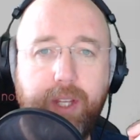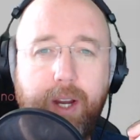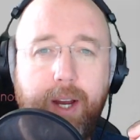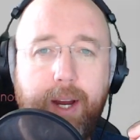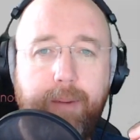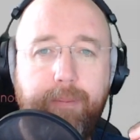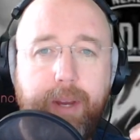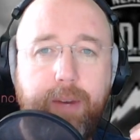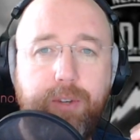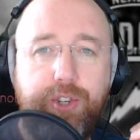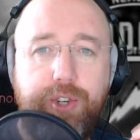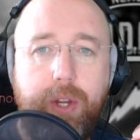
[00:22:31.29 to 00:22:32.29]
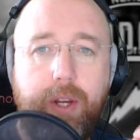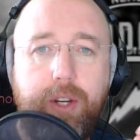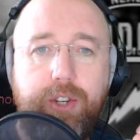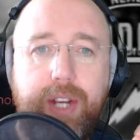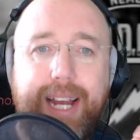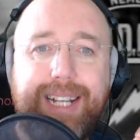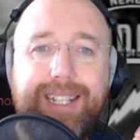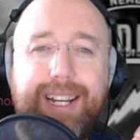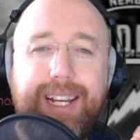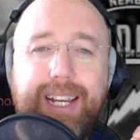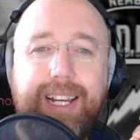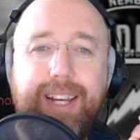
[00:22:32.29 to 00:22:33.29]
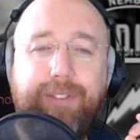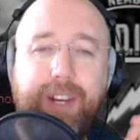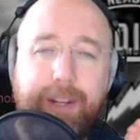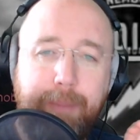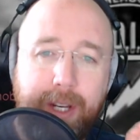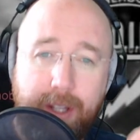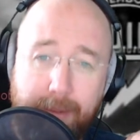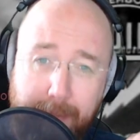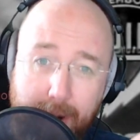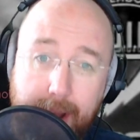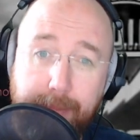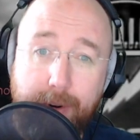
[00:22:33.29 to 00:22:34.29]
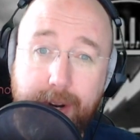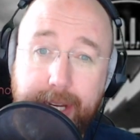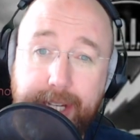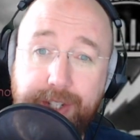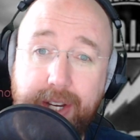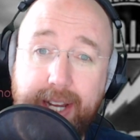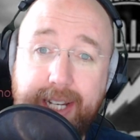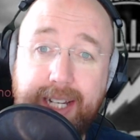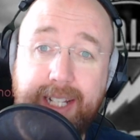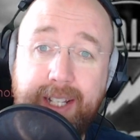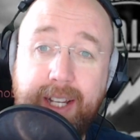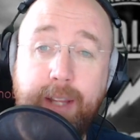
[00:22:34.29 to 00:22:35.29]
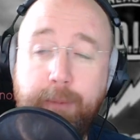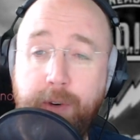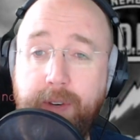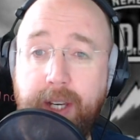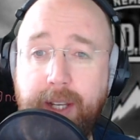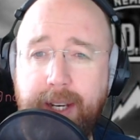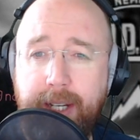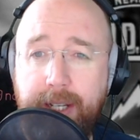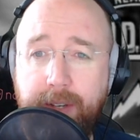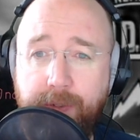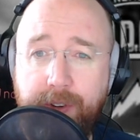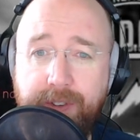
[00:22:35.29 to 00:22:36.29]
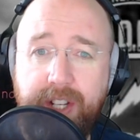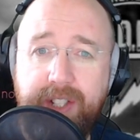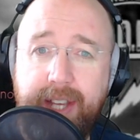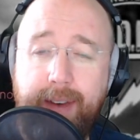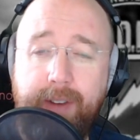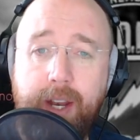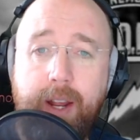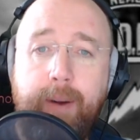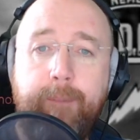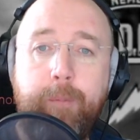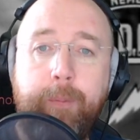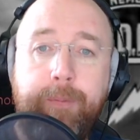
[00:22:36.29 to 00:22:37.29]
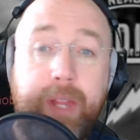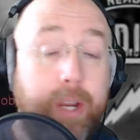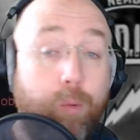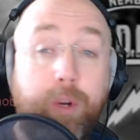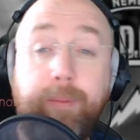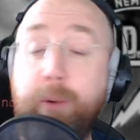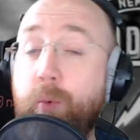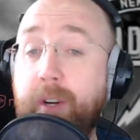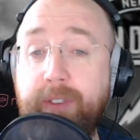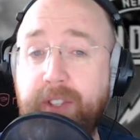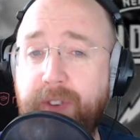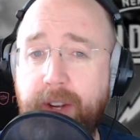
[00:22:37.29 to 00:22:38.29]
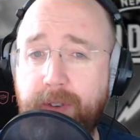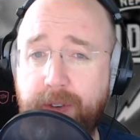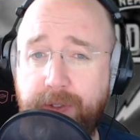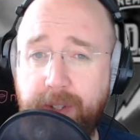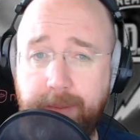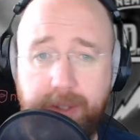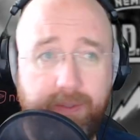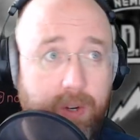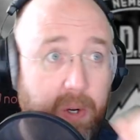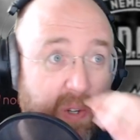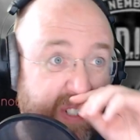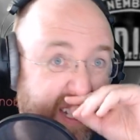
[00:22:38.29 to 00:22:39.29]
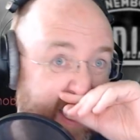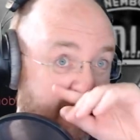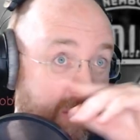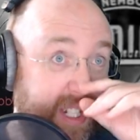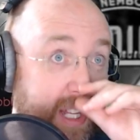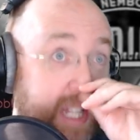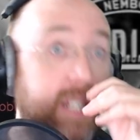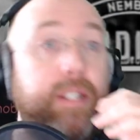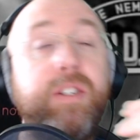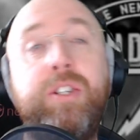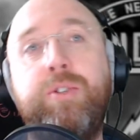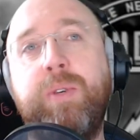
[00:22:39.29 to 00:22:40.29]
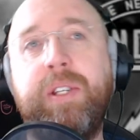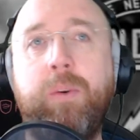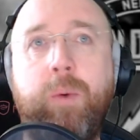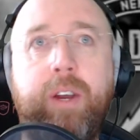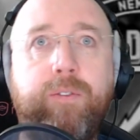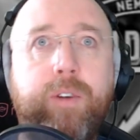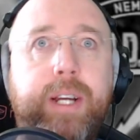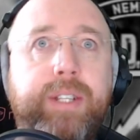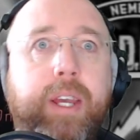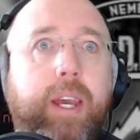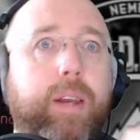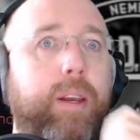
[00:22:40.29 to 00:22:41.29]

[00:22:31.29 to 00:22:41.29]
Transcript: Um, it was Jack said he, if he had been of the proper age, had he seen the movie in 1957, then it would have been one of his favorite films of all time, which I think is an interesting way of phrasing it.